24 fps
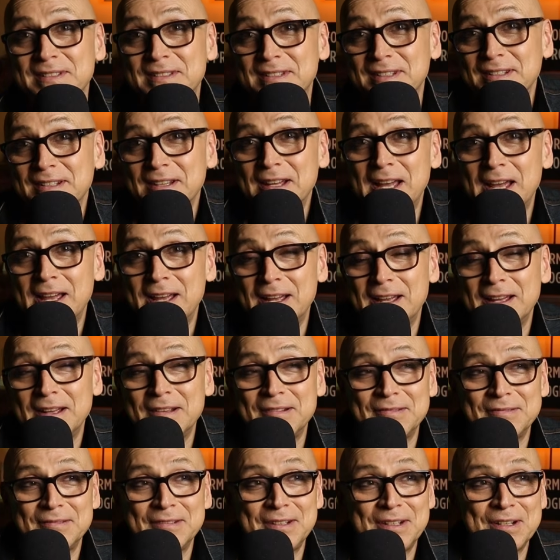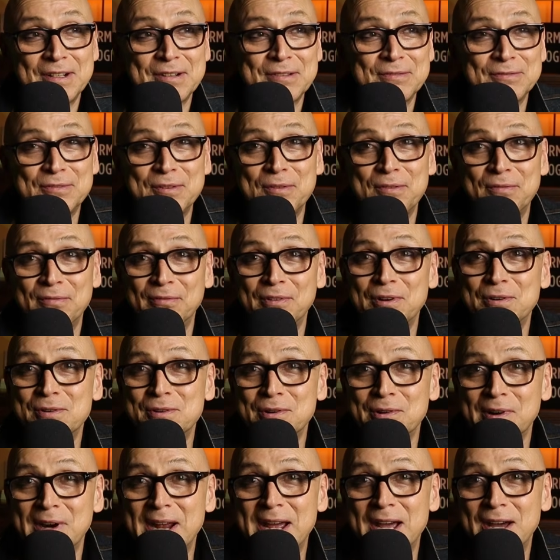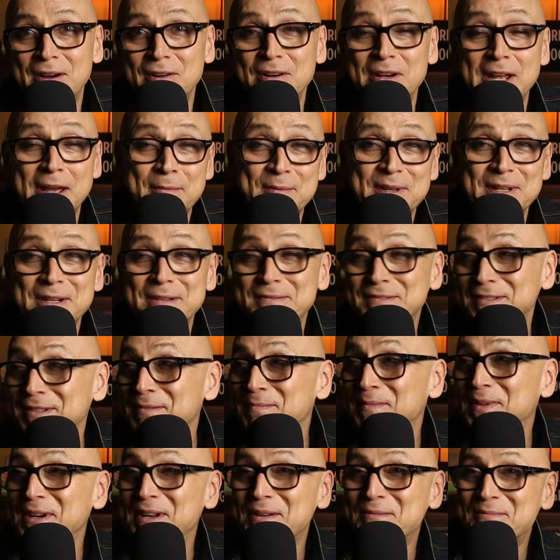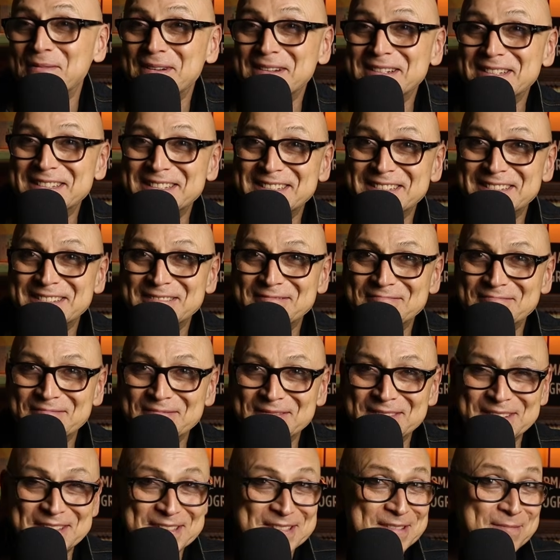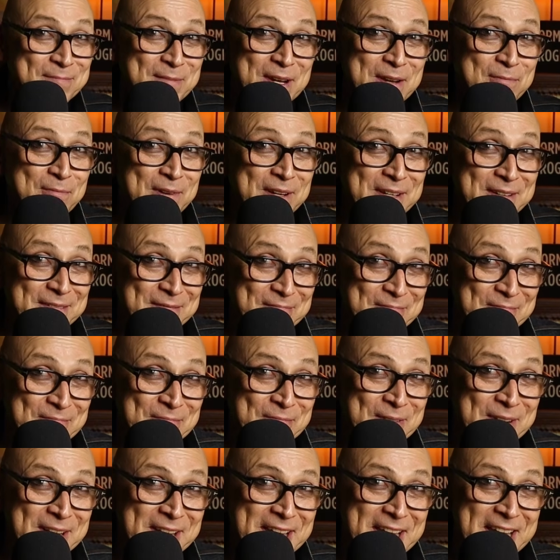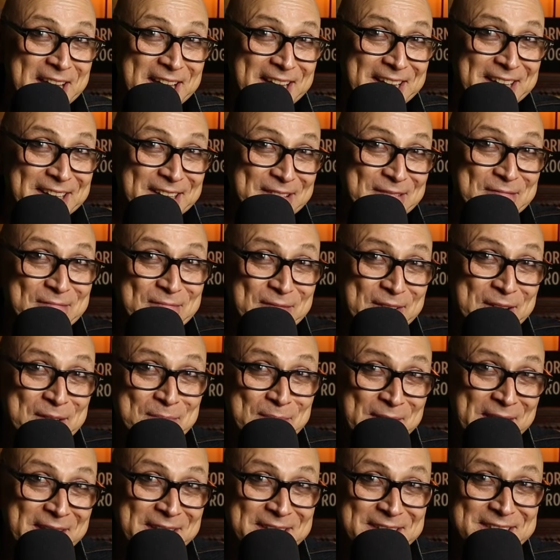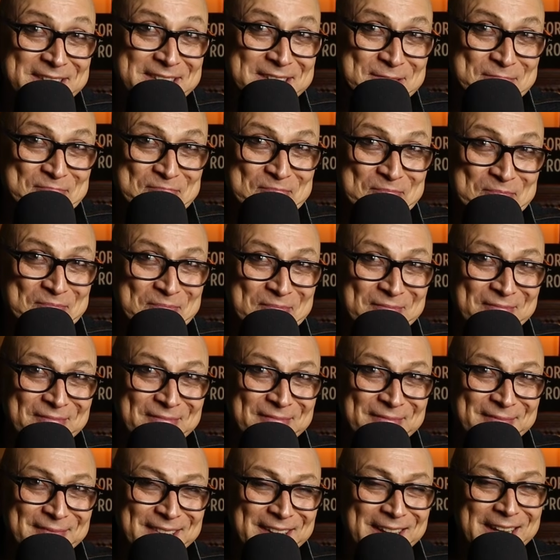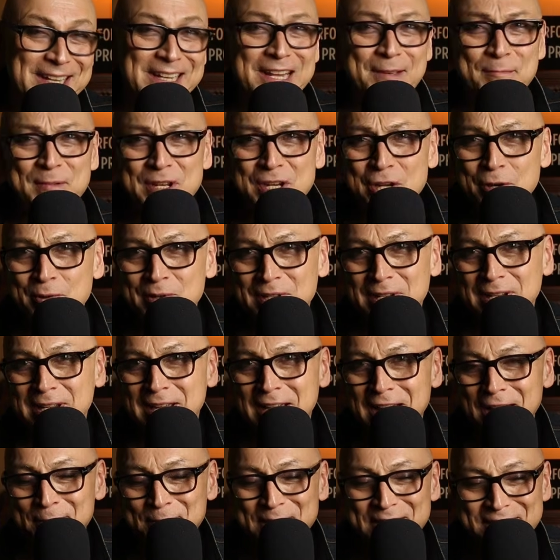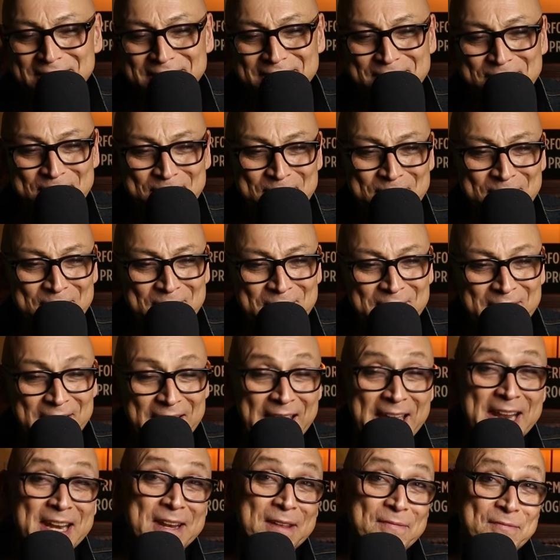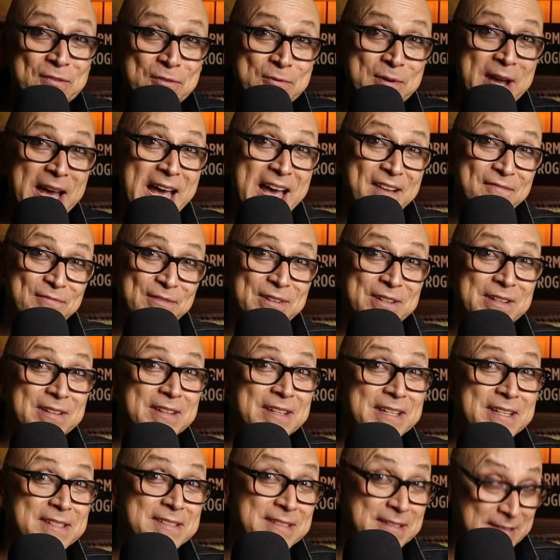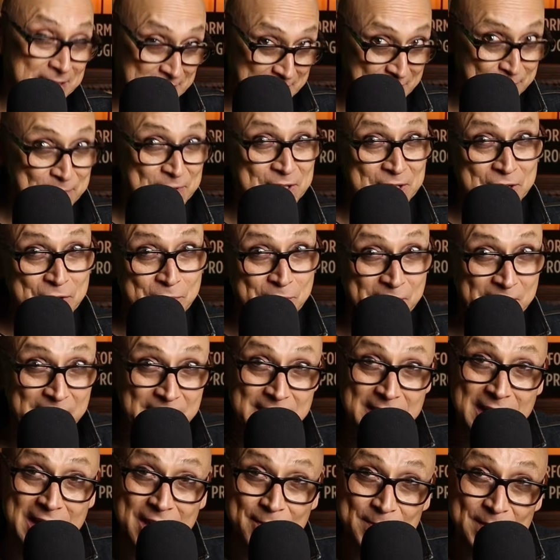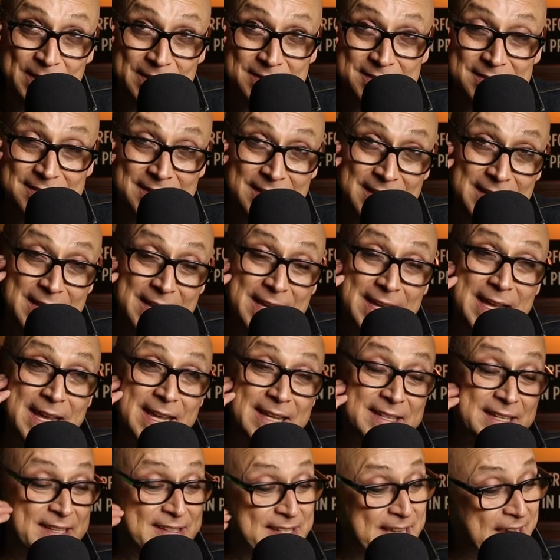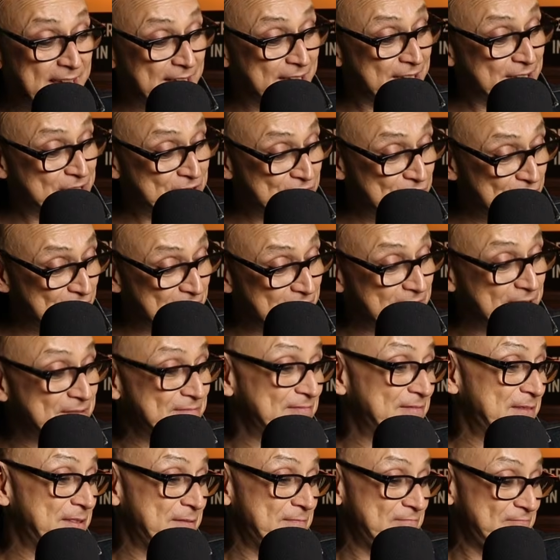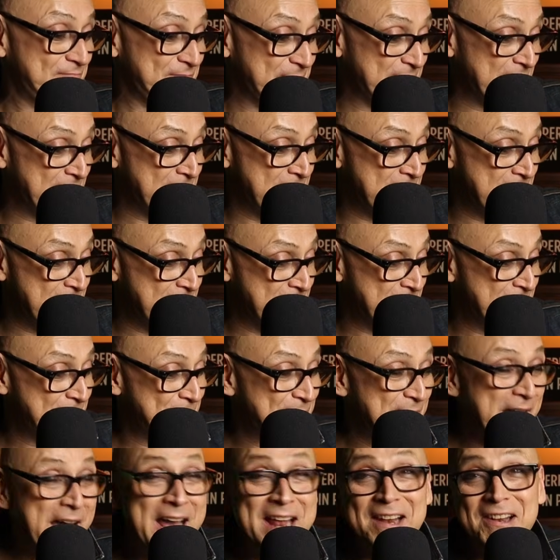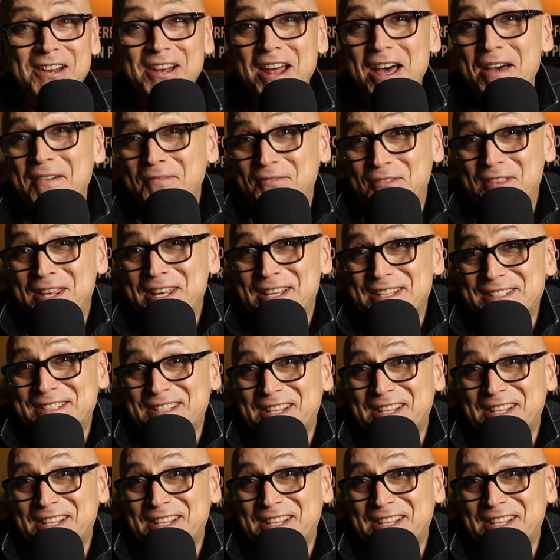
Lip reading: to, to throw her out. I mean, if somebody wants, does somebody wanna play this? Let me know in the comments. And if you have one of these, let me know in the comments. To tell you the truth, I love this